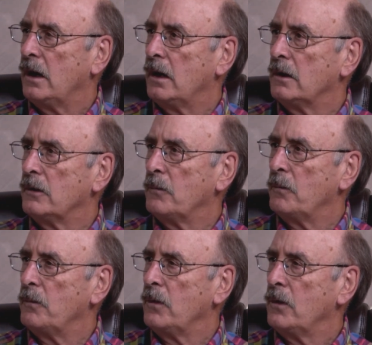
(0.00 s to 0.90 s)

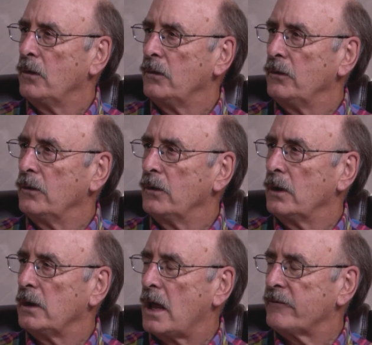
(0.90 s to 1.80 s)

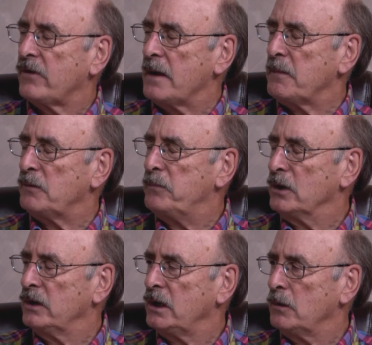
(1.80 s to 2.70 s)
A lot of time in
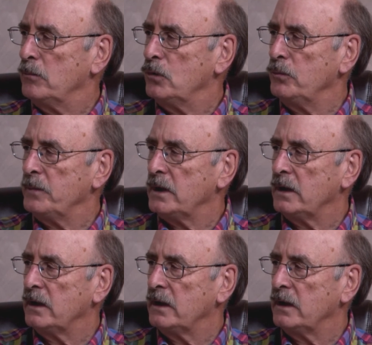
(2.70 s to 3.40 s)
building a movement,